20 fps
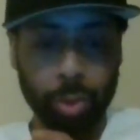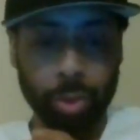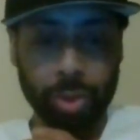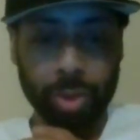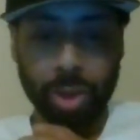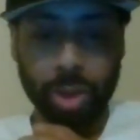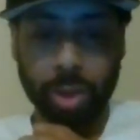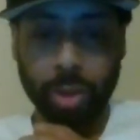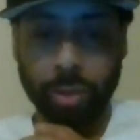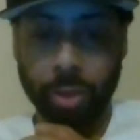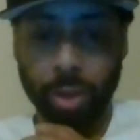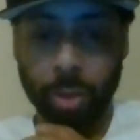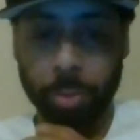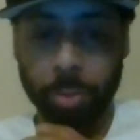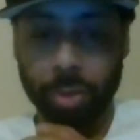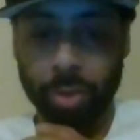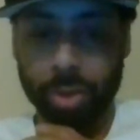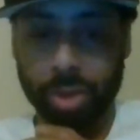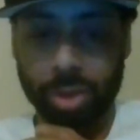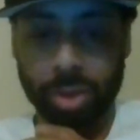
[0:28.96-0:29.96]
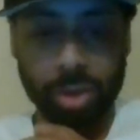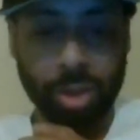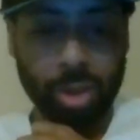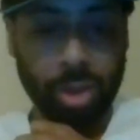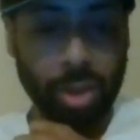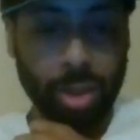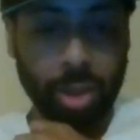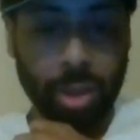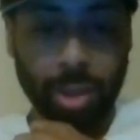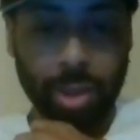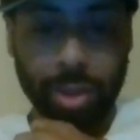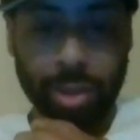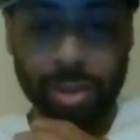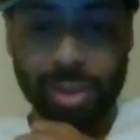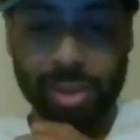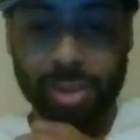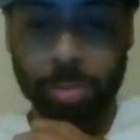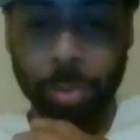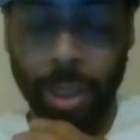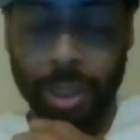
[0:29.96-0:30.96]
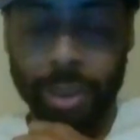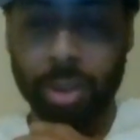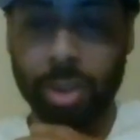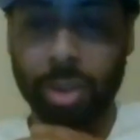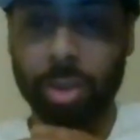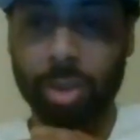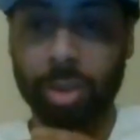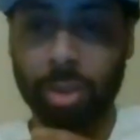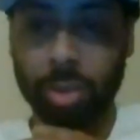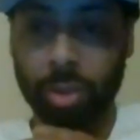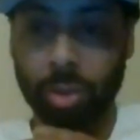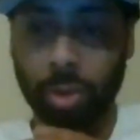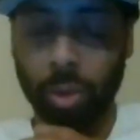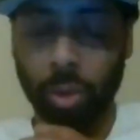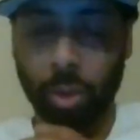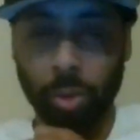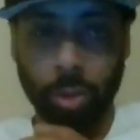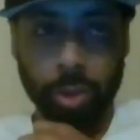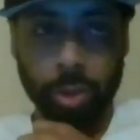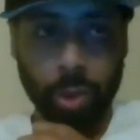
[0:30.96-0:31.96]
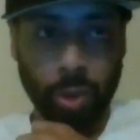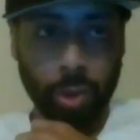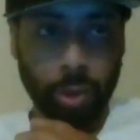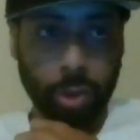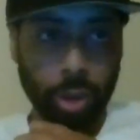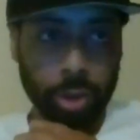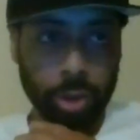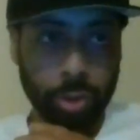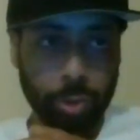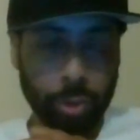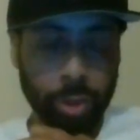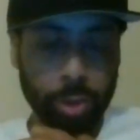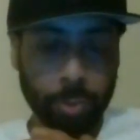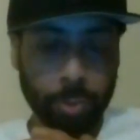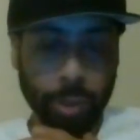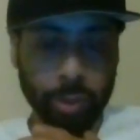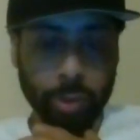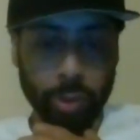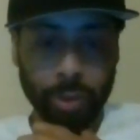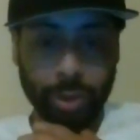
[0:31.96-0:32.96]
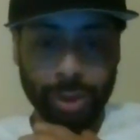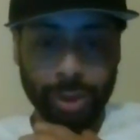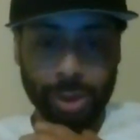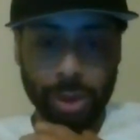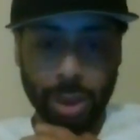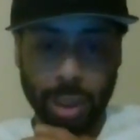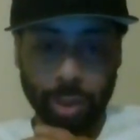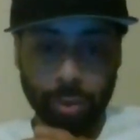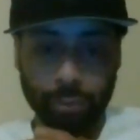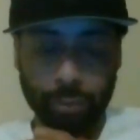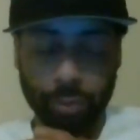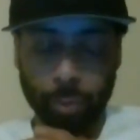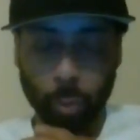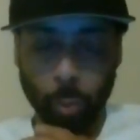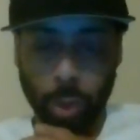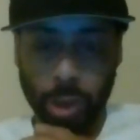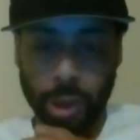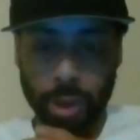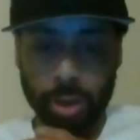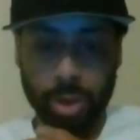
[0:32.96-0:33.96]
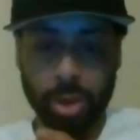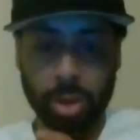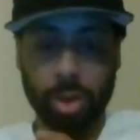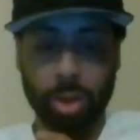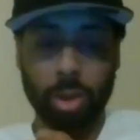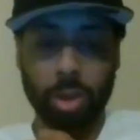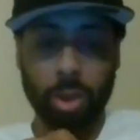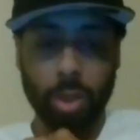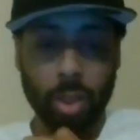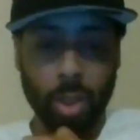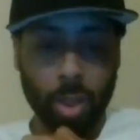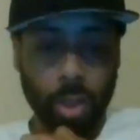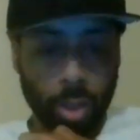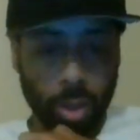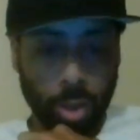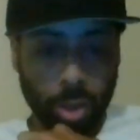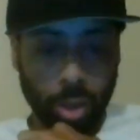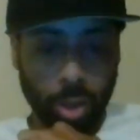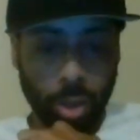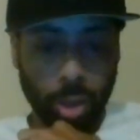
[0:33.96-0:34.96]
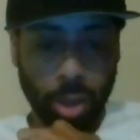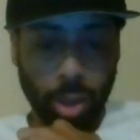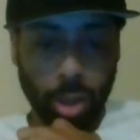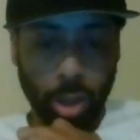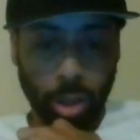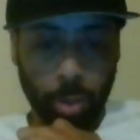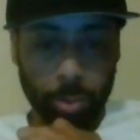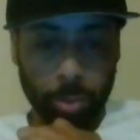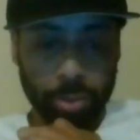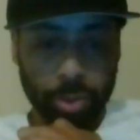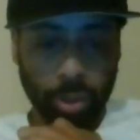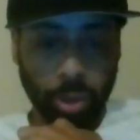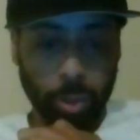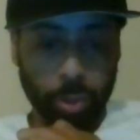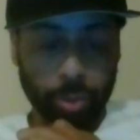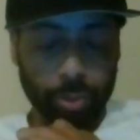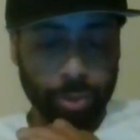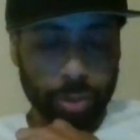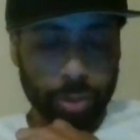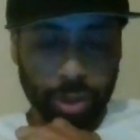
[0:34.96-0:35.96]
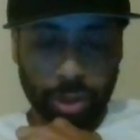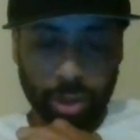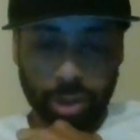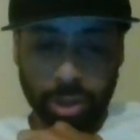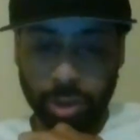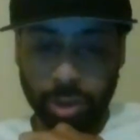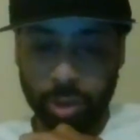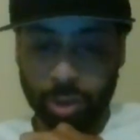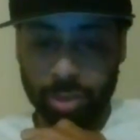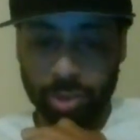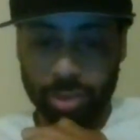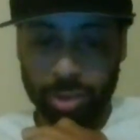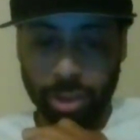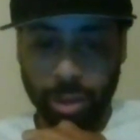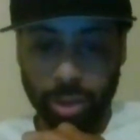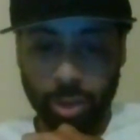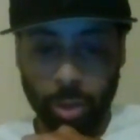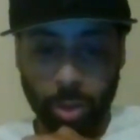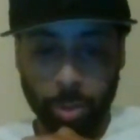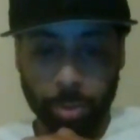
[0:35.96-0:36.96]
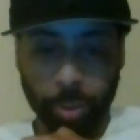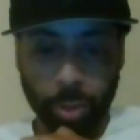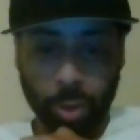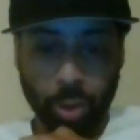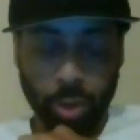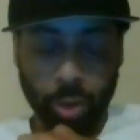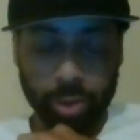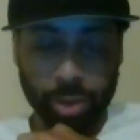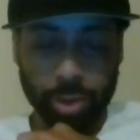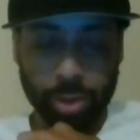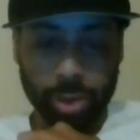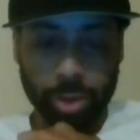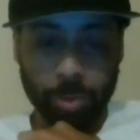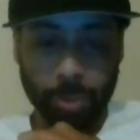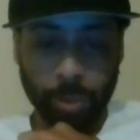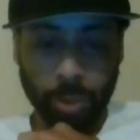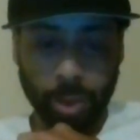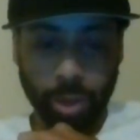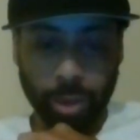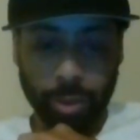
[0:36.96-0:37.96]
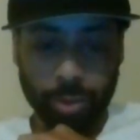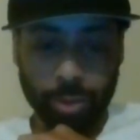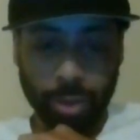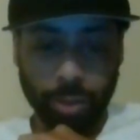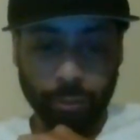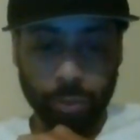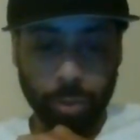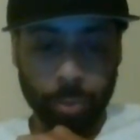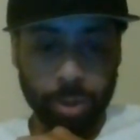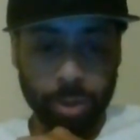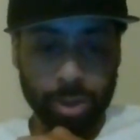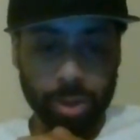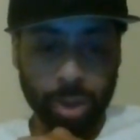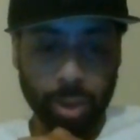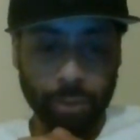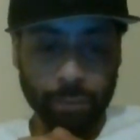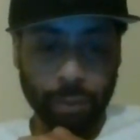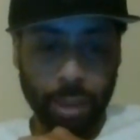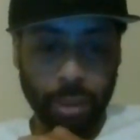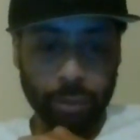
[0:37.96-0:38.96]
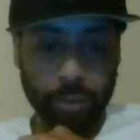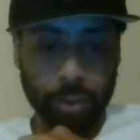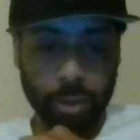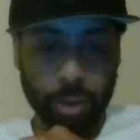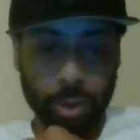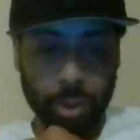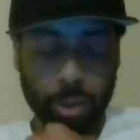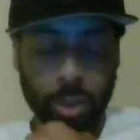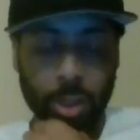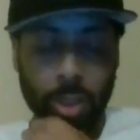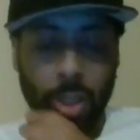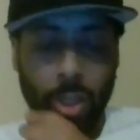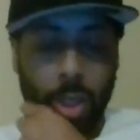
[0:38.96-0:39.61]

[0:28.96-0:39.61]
you see the numbers spiking across the country, especially in the South and West. So, take all precautions. Definitely be safe out there.